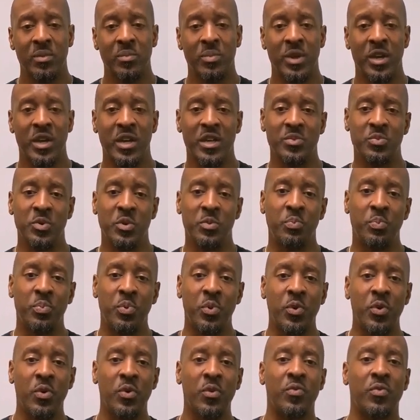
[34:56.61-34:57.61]
because we
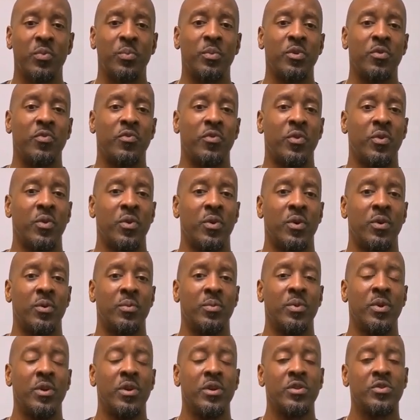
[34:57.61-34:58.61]
pull from the
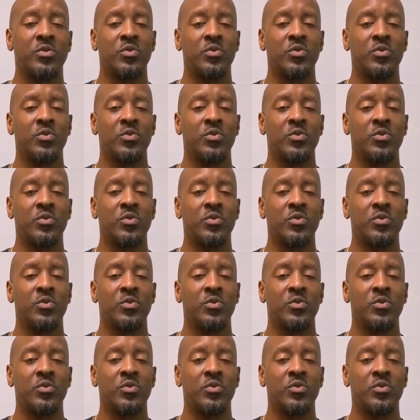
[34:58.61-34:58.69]
form